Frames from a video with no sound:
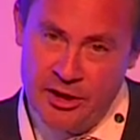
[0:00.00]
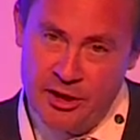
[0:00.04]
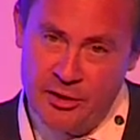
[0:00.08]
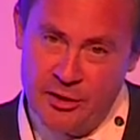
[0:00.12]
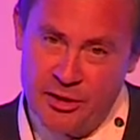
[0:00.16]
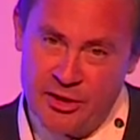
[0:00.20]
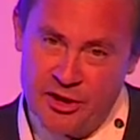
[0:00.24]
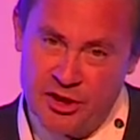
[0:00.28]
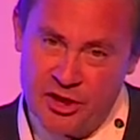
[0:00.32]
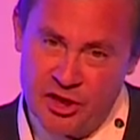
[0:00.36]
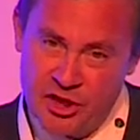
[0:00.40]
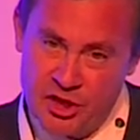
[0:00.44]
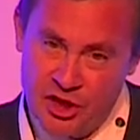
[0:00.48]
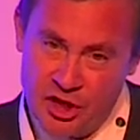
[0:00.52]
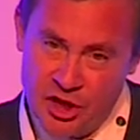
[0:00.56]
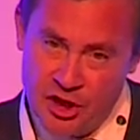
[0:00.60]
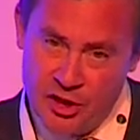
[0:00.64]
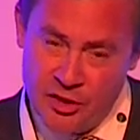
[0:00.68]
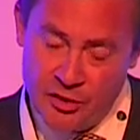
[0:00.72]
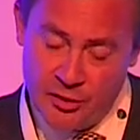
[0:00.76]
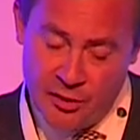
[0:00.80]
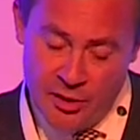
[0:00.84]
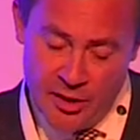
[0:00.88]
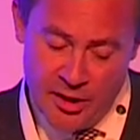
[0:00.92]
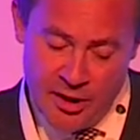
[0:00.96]
to
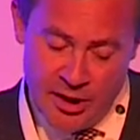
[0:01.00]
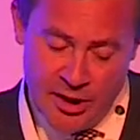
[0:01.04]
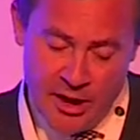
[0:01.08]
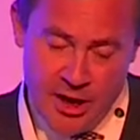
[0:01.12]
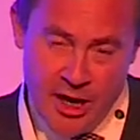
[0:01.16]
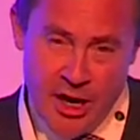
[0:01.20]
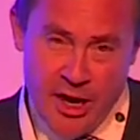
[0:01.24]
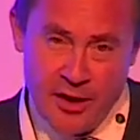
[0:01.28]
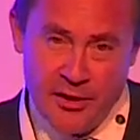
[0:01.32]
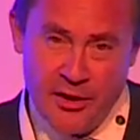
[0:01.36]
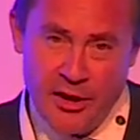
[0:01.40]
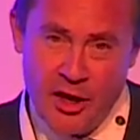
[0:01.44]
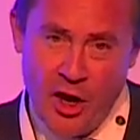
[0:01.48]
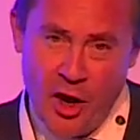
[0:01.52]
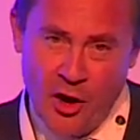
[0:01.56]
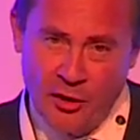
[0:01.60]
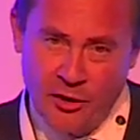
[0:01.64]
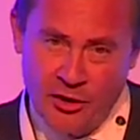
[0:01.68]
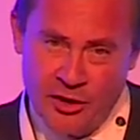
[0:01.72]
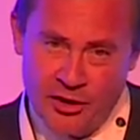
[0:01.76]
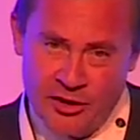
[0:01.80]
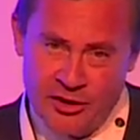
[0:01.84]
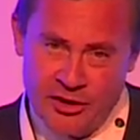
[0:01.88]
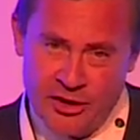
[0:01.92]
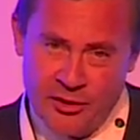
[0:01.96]
assume the
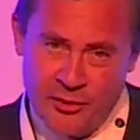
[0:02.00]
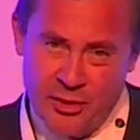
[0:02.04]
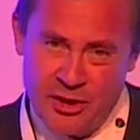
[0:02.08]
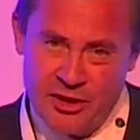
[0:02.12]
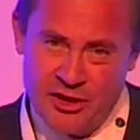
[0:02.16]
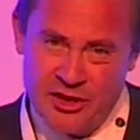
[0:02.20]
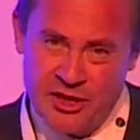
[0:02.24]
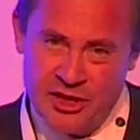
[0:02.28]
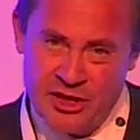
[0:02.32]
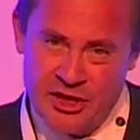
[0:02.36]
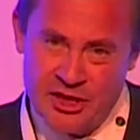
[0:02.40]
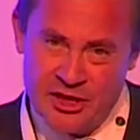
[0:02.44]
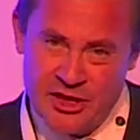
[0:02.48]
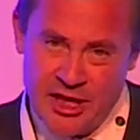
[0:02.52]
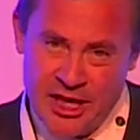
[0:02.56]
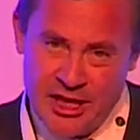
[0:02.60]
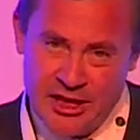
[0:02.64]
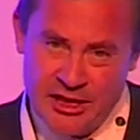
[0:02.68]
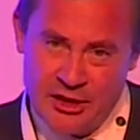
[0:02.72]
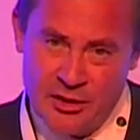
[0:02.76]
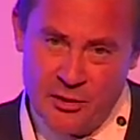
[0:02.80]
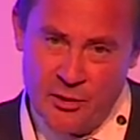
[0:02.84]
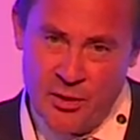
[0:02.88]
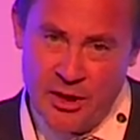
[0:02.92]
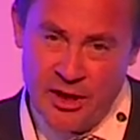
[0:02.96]
honours which the
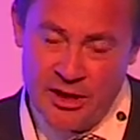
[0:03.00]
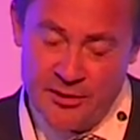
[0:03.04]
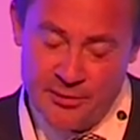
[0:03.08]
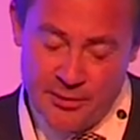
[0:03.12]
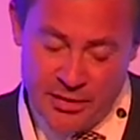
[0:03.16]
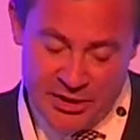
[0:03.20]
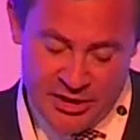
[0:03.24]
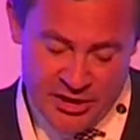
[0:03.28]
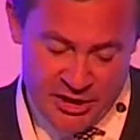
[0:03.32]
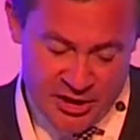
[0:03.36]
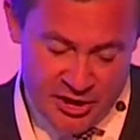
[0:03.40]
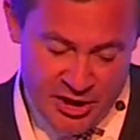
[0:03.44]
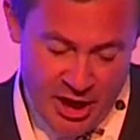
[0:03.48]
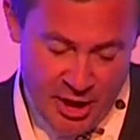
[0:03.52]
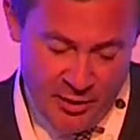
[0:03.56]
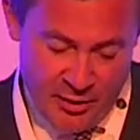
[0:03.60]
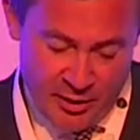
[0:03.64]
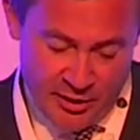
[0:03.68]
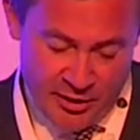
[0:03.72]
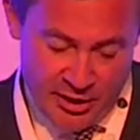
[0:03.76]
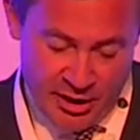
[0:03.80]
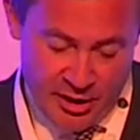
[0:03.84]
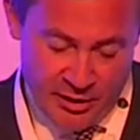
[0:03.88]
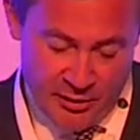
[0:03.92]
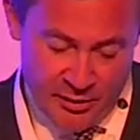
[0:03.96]
state will bestow
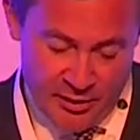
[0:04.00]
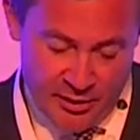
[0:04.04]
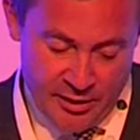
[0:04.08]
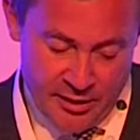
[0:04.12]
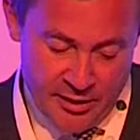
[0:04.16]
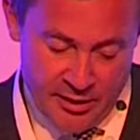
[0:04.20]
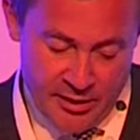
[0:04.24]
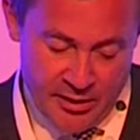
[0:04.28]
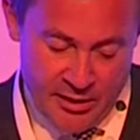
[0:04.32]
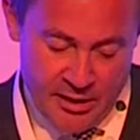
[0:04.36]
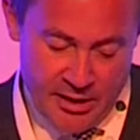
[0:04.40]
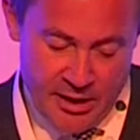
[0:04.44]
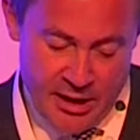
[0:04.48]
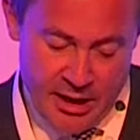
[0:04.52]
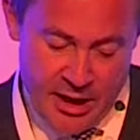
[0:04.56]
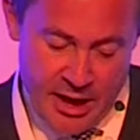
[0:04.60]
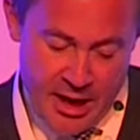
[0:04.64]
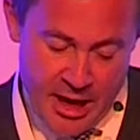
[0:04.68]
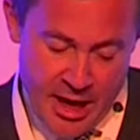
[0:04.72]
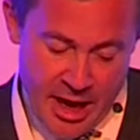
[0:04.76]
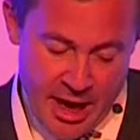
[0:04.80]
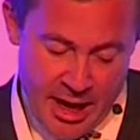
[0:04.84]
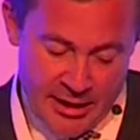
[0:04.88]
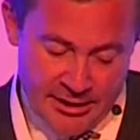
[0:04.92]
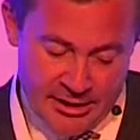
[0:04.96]
on you
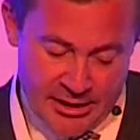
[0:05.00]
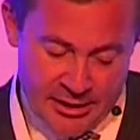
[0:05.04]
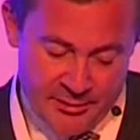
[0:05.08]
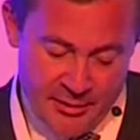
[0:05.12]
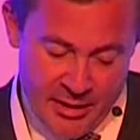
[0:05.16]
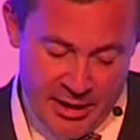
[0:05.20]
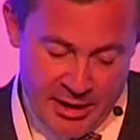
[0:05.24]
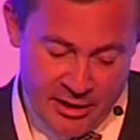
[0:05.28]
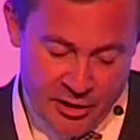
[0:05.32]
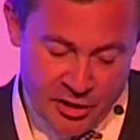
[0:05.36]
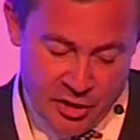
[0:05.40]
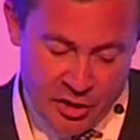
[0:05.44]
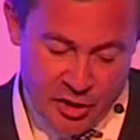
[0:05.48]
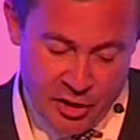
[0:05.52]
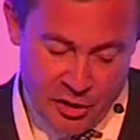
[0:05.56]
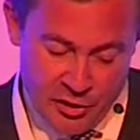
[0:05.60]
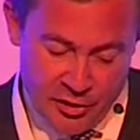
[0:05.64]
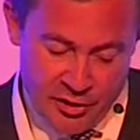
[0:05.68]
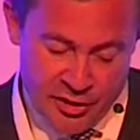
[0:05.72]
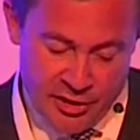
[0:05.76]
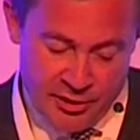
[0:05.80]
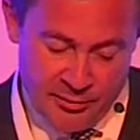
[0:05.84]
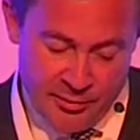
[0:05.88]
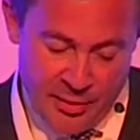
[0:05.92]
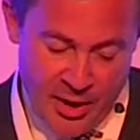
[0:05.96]
and speak
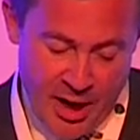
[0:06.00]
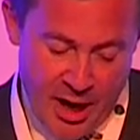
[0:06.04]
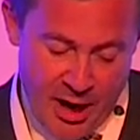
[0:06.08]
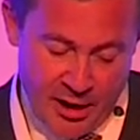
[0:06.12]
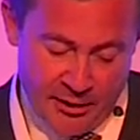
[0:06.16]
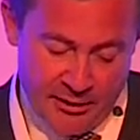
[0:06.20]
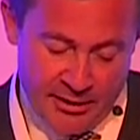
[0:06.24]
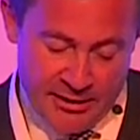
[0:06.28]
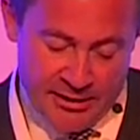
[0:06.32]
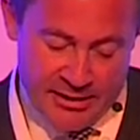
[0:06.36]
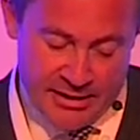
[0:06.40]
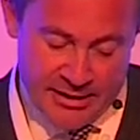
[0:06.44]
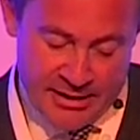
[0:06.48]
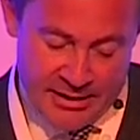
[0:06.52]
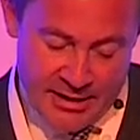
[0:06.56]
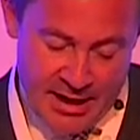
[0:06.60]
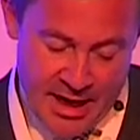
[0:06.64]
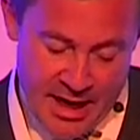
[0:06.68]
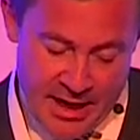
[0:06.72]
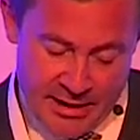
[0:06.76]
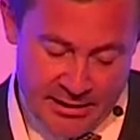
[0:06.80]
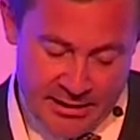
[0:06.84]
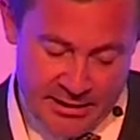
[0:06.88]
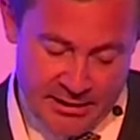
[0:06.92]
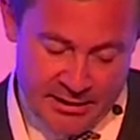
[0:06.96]
truth to power
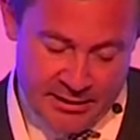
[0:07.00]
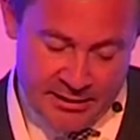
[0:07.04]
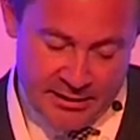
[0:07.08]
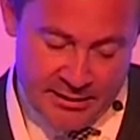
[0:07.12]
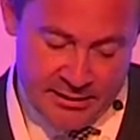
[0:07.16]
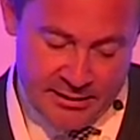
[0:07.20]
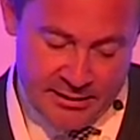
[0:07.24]
instead.